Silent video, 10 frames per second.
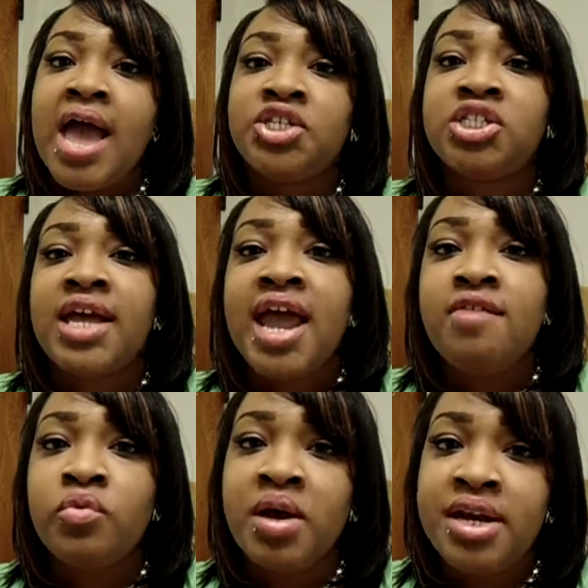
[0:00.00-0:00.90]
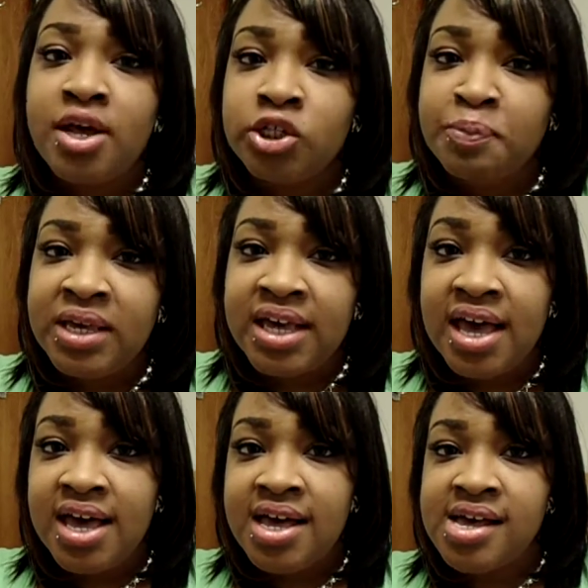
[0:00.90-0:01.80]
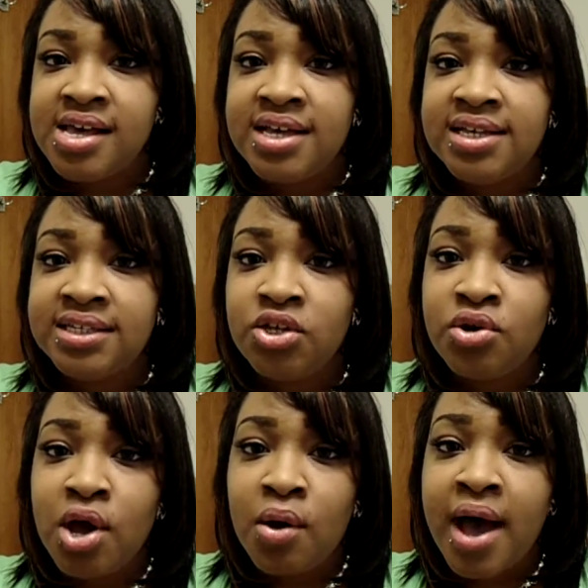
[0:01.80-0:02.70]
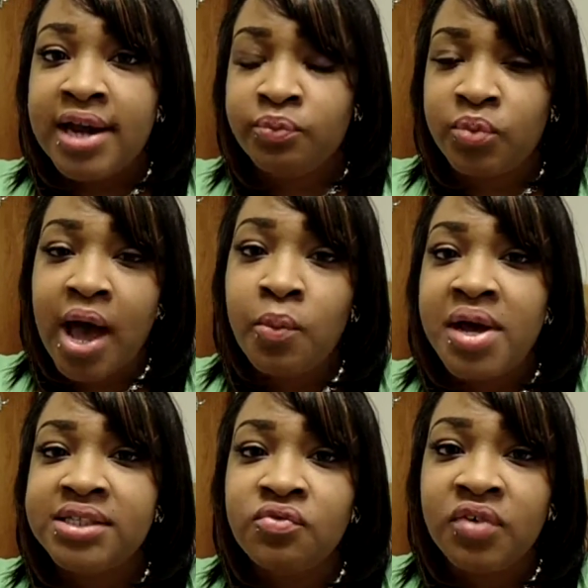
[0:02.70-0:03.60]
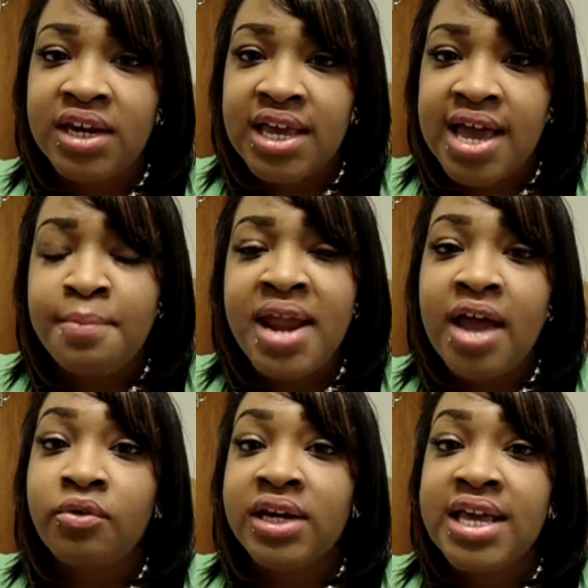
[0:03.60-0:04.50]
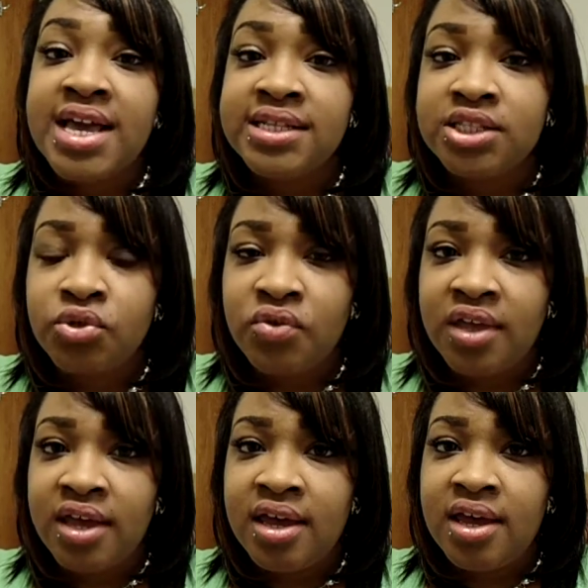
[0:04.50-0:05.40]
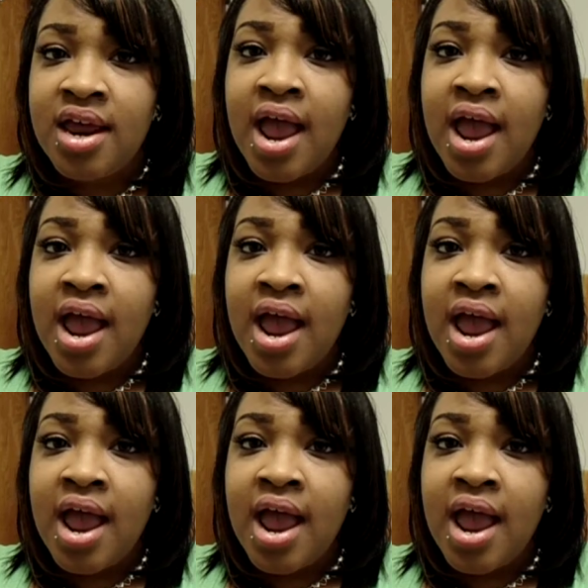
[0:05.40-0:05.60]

just like everyone else because you know I I wasn't really I'm not really into the